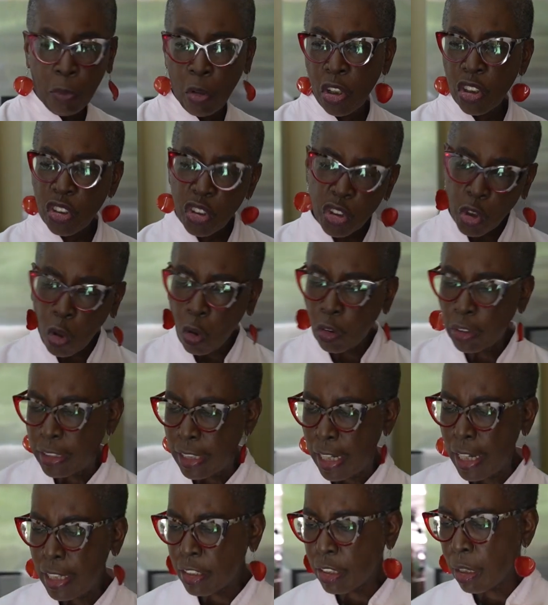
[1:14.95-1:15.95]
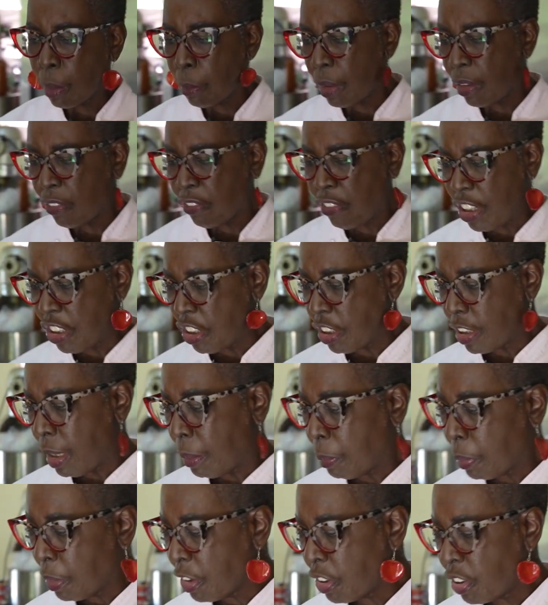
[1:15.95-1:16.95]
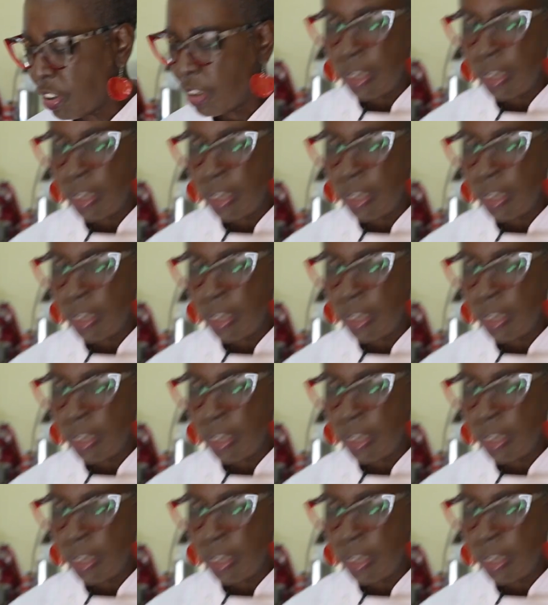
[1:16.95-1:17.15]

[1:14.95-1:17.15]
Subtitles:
going to saute some of the vegetables